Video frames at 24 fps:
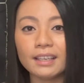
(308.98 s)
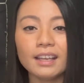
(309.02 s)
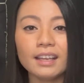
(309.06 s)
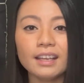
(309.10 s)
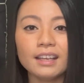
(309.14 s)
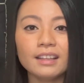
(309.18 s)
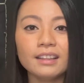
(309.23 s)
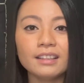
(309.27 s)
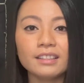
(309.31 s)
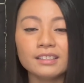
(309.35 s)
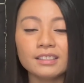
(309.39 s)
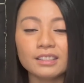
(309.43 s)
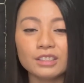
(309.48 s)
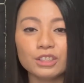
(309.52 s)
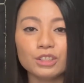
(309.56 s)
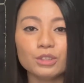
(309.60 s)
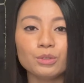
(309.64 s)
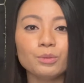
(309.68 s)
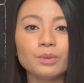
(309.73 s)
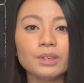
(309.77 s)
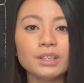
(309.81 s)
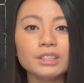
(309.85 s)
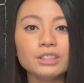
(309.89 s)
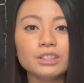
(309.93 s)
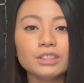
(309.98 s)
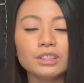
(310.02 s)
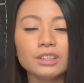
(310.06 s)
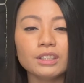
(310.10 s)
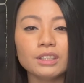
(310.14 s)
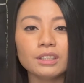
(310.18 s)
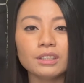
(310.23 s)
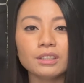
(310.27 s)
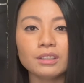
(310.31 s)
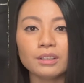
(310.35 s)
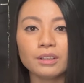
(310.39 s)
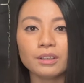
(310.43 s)
in the
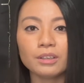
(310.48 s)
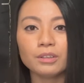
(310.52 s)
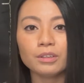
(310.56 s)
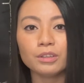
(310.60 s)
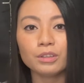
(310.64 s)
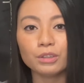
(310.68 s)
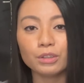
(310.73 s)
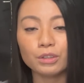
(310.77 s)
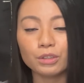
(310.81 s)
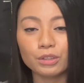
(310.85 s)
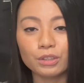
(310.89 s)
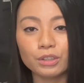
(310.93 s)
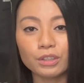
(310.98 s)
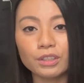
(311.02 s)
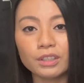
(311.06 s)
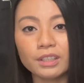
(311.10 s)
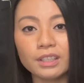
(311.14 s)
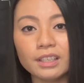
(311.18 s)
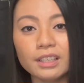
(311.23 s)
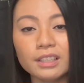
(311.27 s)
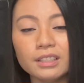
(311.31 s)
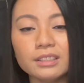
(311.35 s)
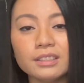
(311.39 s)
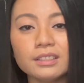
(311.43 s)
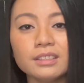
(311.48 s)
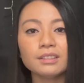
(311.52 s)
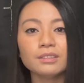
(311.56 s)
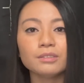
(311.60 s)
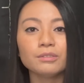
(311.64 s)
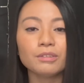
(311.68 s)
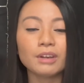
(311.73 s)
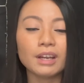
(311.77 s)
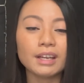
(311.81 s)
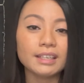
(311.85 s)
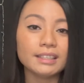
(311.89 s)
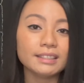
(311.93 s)
situation, learn it,
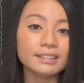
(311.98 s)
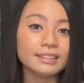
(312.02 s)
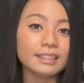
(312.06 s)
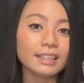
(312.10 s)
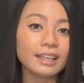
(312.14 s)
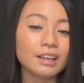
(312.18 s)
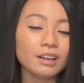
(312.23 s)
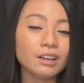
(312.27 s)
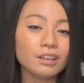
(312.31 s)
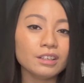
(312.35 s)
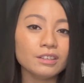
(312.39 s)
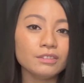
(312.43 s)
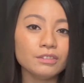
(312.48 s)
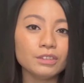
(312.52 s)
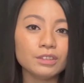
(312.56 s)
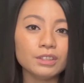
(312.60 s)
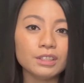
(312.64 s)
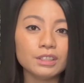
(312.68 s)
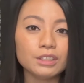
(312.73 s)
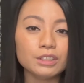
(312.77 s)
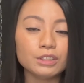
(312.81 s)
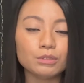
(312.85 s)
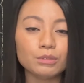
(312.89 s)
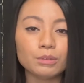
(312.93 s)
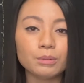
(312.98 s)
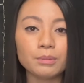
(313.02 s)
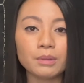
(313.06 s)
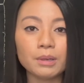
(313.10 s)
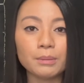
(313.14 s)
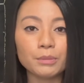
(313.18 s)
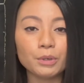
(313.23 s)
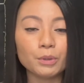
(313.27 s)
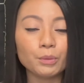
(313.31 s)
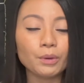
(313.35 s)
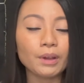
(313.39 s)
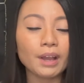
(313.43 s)
write it down if you need to
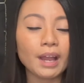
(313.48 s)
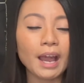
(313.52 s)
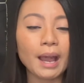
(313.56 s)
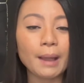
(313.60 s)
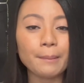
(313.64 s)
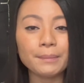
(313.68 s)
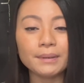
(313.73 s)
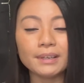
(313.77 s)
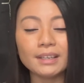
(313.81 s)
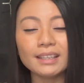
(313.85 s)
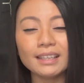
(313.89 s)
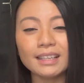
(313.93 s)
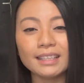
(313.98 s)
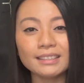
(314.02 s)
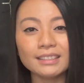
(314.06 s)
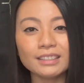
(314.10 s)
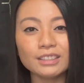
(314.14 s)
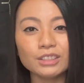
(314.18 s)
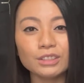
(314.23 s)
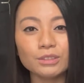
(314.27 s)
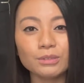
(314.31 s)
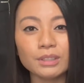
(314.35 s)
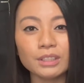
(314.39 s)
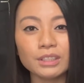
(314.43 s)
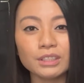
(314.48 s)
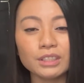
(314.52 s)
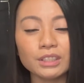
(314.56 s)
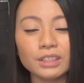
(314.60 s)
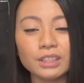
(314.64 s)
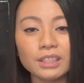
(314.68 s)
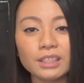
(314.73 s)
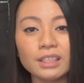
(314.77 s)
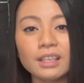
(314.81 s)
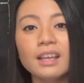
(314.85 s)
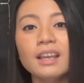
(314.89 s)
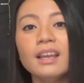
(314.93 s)
remember what happened in that
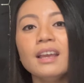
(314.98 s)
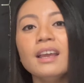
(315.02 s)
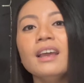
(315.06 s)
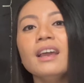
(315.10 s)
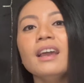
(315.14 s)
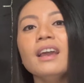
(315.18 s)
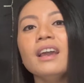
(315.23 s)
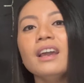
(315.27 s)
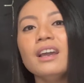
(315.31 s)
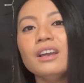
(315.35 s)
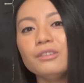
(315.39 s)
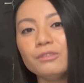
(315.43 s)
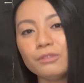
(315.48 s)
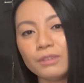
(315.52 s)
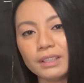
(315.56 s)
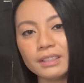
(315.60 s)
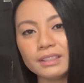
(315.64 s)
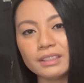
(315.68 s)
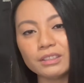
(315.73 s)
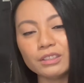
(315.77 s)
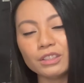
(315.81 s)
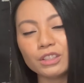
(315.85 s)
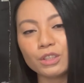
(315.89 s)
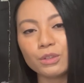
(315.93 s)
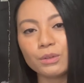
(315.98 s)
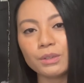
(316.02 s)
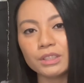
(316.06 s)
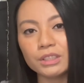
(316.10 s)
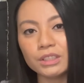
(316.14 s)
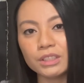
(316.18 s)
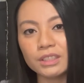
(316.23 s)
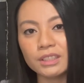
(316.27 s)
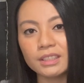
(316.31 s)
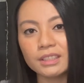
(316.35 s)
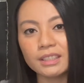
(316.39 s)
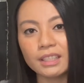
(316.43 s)
situation, and write down your
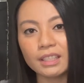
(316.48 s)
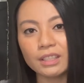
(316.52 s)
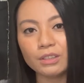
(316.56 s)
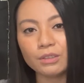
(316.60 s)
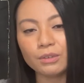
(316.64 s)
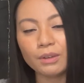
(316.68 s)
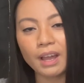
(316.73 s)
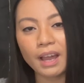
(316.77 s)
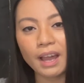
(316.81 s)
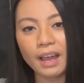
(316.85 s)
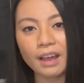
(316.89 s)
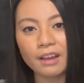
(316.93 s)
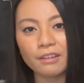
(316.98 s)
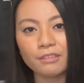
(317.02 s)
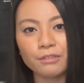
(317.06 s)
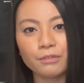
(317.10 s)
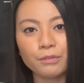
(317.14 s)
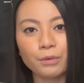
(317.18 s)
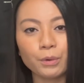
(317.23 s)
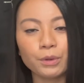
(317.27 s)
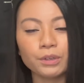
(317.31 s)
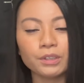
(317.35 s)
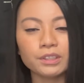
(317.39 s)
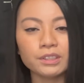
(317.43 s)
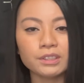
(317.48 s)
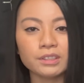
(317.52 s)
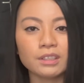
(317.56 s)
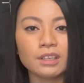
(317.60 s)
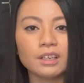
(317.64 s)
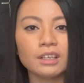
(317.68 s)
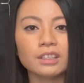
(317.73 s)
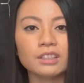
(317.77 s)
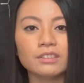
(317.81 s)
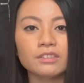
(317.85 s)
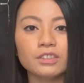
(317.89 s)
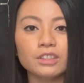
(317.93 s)
questions that you have for your
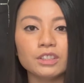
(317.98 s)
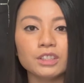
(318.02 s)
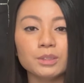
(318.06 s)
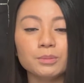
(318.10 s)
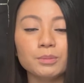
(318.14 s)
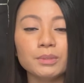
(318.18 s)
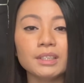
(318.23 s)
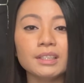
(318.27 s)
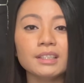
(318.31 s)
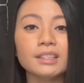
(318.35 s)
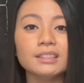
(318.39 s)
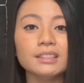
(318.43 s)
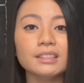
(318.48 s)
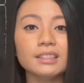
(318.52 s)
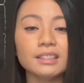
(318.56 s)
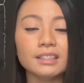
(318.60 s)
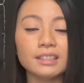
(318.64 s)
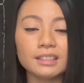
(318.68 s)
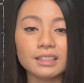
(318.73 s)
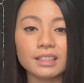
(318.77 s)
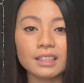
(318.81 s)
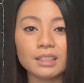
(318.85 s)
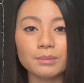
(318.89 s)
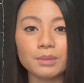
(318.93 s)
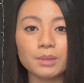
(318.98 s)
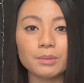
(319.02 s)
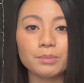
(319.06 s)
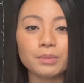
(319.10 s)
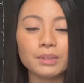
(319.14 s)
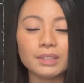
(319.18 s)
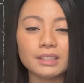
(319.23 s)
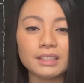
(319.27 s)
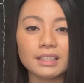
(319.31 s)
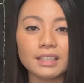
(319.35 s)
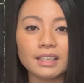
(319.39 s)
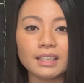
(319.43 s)
sonographers because it is going to be
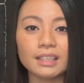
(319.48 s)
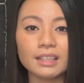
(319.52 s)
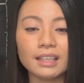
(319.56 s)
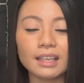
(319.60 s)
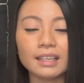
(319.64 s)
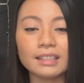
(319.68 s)
busy in that